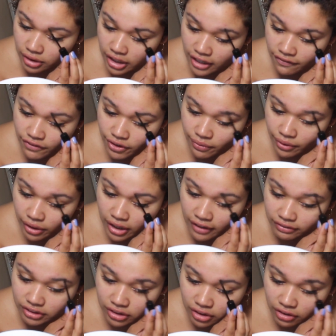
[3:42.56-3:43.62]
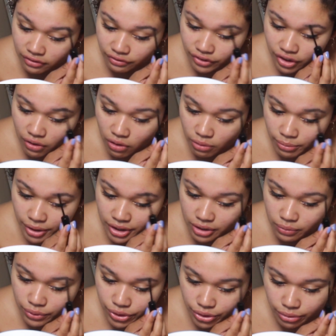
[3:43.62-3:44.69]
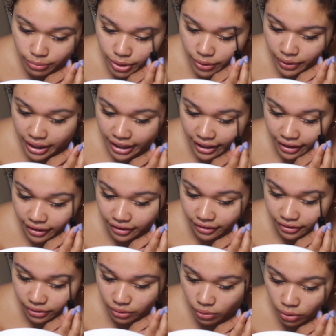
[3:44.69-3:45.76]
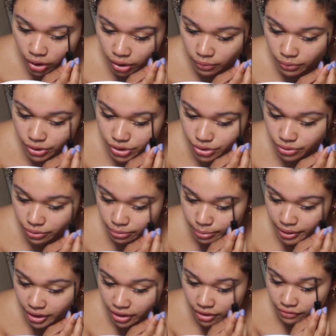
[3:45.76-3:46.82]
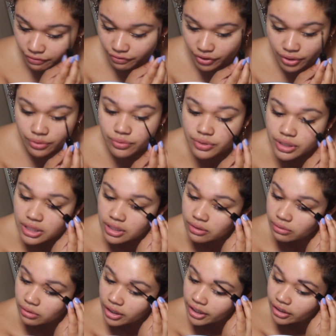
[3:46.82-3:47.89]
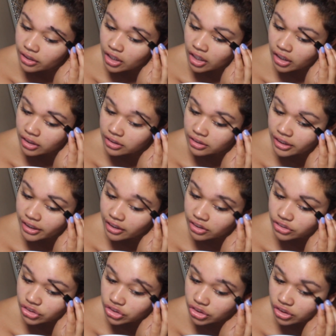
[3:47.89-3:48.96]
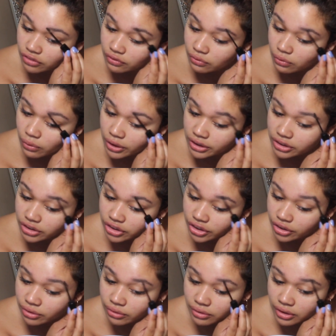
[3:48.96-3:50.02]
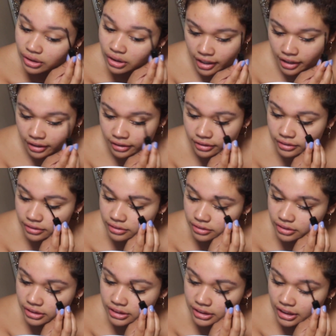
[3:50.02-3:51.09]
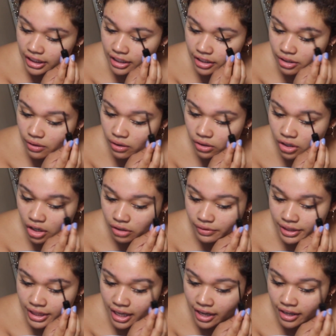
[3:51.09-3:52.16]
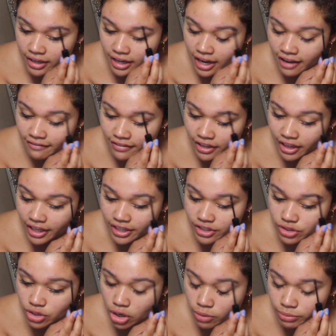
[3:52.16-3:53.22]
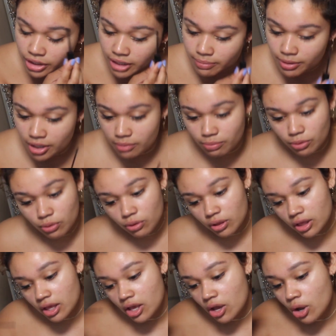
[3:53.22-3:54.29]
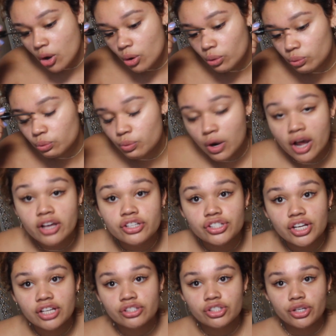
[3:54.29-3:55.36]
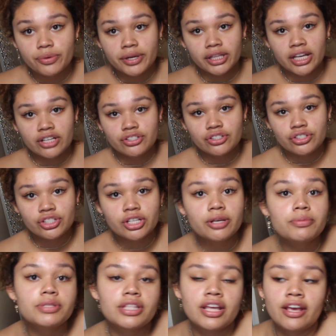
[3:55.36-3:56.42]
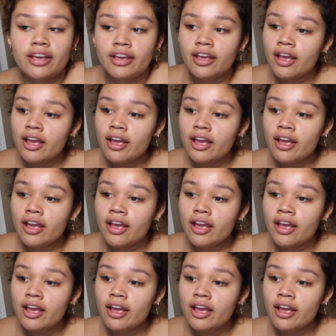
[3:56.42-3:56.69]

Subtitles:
If you were left alone for a whole month, would you be okay? Or would you be confused, like not like unsure of what to do? And just to kind of go along with that, I feel like so many people rush into relationships. They